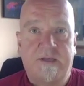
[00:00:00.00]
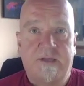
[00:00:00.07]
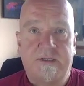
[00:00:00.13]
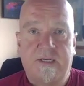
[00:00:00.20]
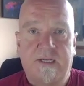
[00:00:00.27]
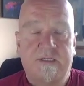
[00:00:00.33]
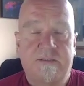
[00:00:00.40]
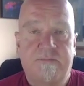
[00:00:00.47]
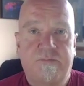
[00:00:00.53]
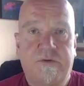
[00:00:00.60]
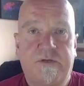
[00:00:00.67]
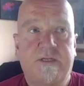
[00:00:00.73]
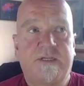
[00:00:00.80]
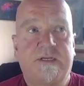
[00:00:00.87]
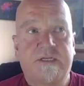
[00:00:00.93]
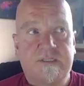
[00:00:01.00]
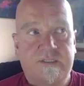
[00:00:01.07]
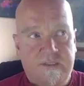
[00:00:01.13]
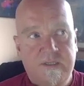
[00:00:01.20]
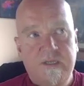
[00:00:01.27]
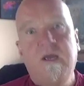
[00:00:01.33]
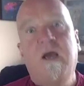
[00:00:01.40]
I think that's a brilliant,
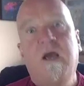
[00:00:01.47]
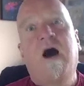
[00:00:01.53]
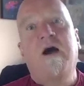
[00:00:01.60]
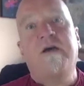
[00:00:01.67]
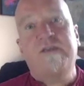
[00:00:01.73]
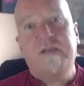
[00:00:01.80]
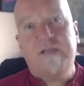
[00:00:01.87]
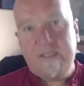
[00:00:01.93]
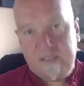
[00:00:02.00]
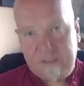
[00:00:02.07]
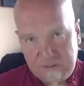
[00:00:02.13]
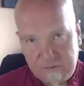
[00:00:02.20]
and I think this